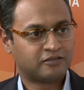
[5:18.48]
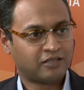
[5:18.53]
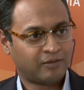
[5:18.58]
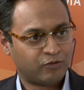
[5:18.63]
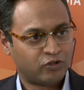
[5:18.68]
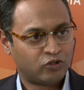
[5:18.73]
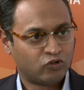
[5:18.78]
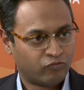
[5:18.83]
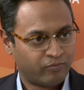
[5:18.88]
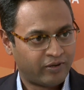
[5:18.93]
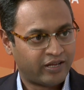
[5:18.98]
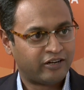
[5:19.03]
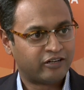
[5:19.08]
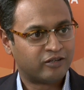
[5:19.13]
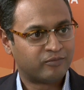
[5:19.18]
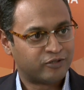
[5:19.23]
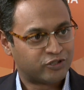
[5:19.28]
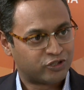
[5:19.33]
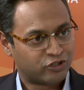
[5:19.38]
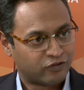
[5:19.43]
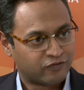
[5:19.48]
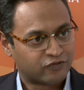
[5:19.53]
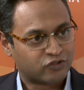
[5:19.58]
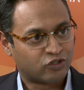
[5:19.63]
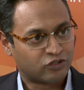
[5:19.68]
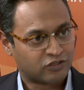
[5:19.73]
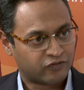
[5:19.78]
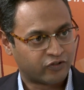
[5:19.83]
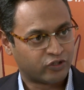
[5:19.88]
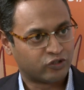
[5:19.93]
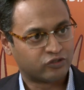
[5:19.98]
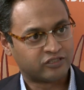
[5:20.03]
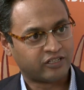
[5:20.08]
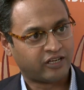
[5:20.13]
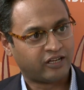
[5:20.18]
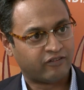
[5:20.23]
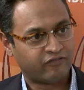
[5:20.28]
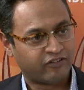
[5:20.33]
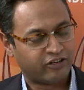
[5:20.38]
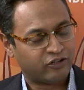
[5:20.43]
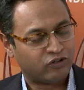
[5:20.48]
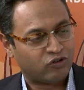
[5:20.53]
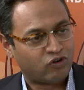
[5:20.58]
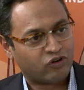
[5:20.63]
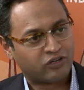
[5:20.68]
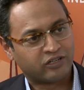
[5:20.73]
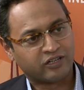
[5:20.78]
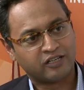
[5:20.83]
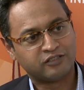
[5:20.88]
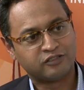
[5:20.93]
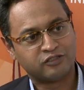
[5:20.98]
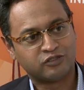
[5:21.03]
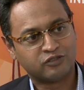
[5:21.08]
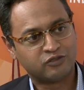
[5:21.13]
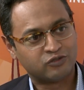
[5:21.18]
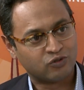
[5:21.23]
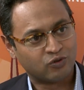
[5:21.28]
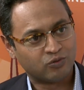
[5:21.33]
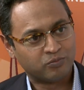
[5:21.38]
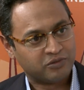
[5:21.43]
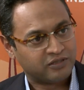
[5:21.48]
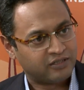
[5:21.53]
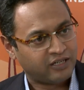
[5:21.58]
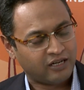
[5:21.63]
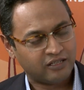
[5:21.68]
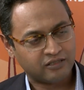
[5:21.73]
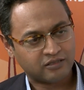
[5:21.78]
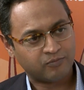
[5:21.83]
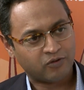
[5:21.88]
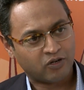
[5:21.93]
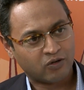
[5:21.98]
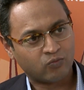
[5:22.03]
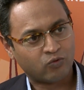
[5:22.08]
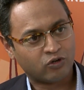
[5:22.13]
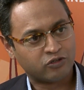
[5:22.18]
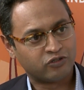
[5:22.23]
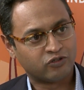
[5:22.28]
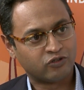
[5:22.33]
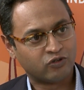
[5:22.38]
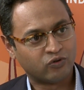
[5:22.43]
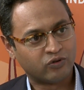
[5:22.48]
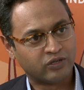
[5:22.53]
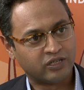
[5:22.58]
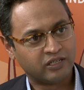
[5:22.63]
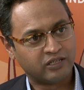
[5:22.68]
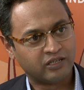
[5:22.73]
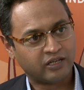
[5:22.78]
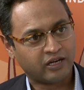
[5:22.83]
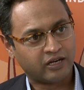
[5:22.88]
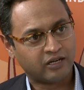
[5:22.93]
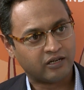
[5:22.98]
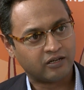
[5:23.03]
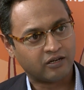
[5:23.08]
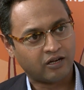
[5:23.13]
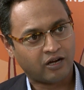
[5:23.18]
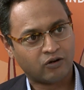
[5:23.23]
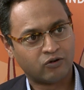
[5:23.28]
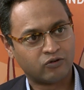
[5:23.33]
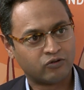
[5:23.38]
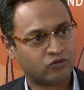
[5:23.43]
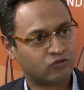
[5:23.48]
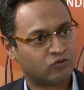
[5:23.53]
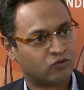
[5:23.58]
I mean, you've made it a mission of sorts for yourself and your organization. So tell us about what you're doing and how do you